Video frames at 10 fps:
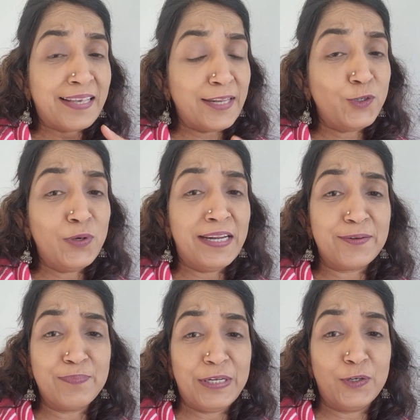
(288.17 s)
can you
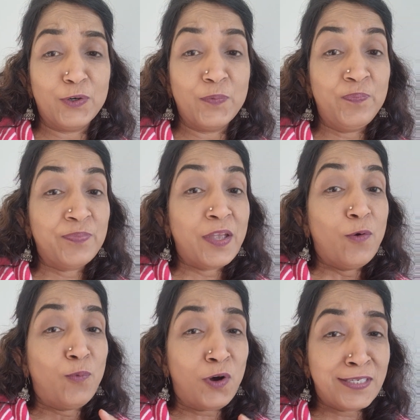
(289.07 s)
let me know,
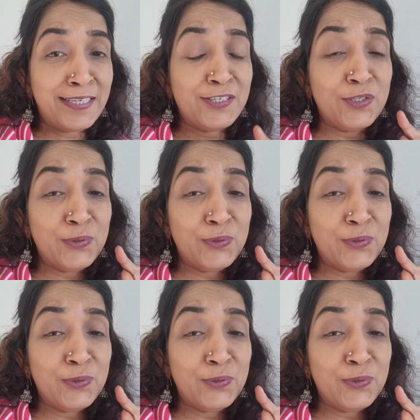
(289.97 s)
what did